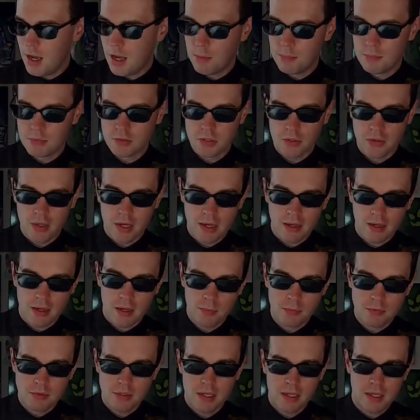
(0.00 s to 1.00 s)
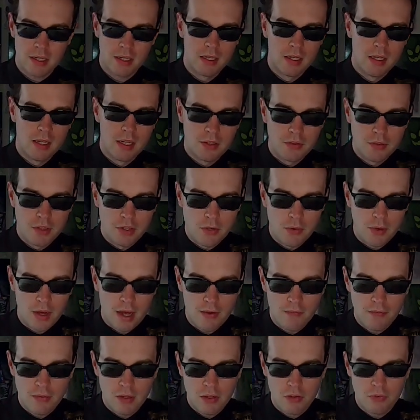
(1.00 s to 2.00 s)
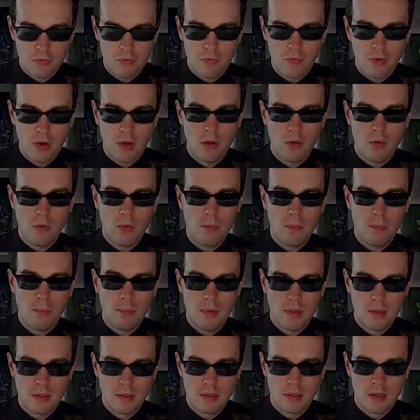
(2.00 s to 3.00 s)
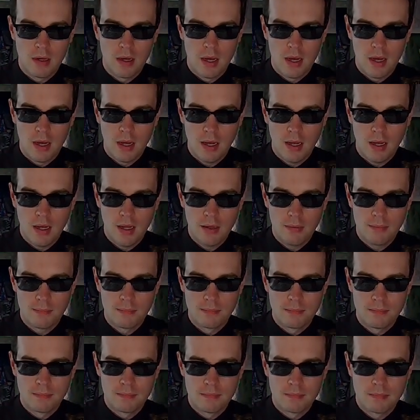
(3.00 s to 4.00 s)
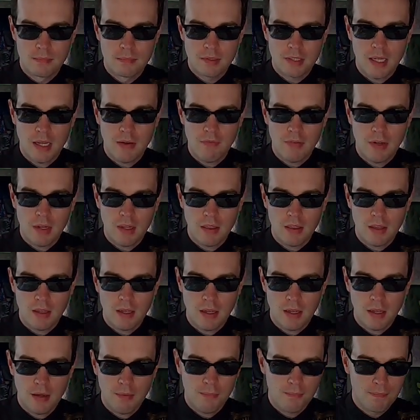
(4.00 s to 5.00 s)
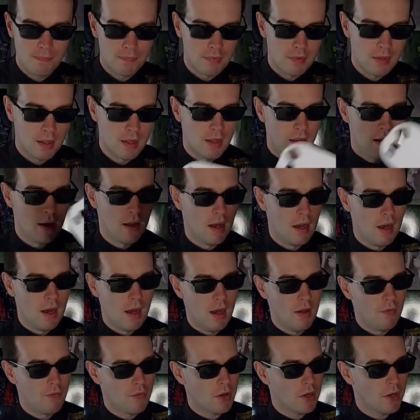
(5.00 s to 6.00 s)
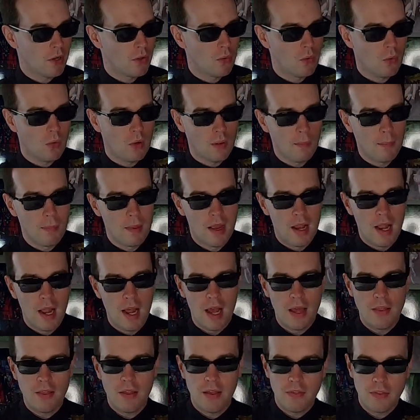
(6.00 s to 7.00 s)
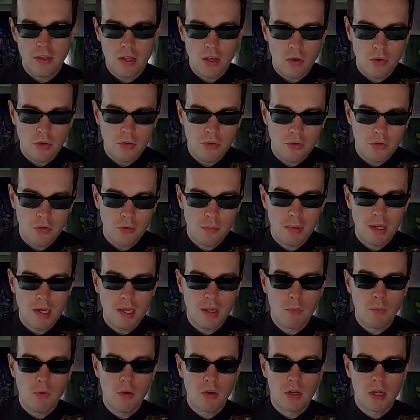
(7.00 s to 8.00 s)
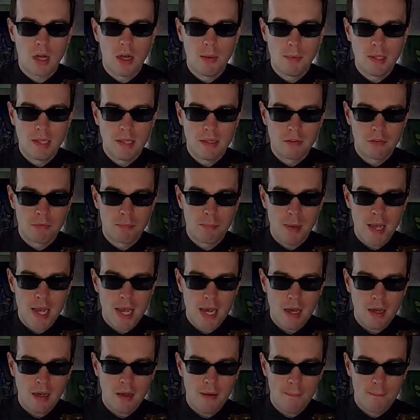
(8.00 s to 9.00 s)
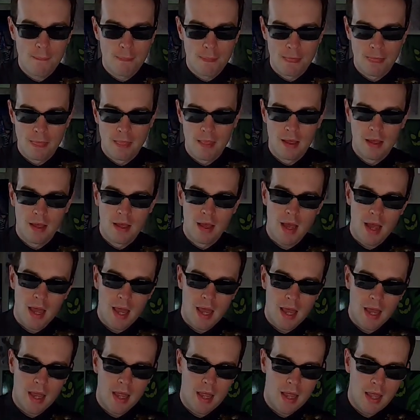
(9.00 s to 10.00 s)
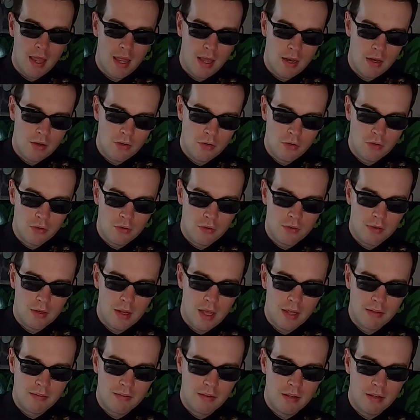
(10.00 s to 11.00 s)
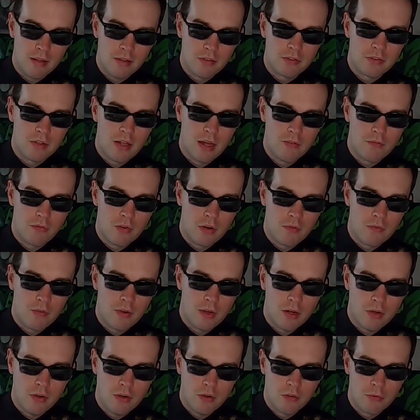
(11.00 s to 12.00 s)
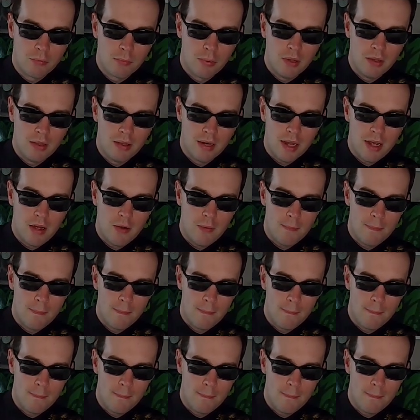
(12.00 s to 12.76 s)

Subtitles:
So that comes there. Then you have this foam safety thing. Very cool. And then the Odin 2 Mini will come in this bag, and you just has a little slot for your finger. You just pull it out.